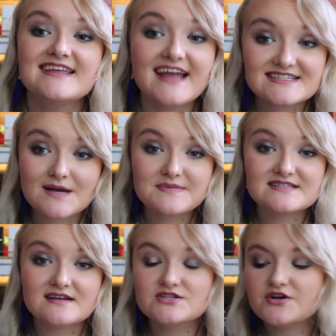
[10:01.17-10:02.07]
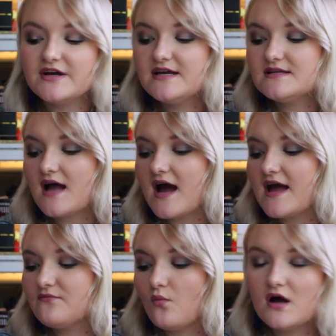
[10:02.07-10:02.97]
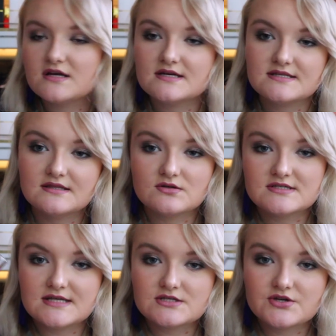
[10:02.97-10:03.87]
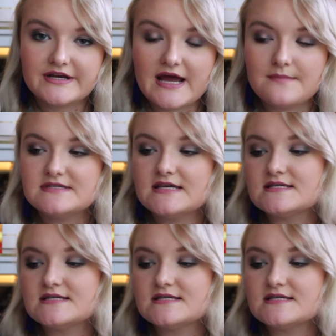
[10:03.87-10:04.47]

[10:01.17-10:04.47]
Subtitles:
Next up is sunscreen. I have one little sunscreen empty.